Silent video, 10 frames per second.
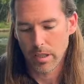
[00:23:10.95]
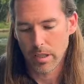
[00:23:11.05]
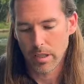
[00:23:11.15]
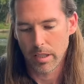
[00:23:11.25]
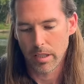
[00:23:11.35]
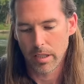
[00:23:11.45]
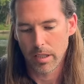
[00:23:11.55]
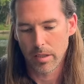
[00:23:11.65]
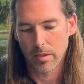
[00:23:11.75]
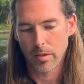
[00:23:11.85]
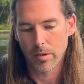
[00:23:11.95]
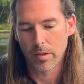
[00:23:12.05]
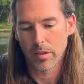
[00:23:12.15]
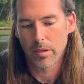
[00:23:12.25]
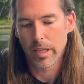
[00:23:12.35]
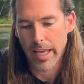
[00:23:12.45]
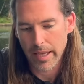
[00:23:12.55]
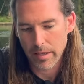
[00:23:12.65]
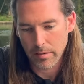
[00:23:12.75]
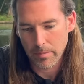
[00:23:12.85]
uh,
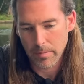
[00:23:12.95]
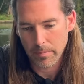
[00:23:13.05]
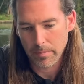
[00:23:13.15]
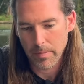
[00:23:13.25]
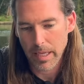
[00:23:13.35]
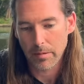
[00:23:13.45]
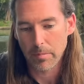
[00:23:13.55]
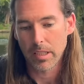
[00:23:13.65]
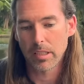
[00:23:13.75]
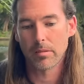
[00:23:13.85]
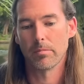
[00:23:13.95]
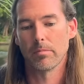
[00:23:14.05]
had had many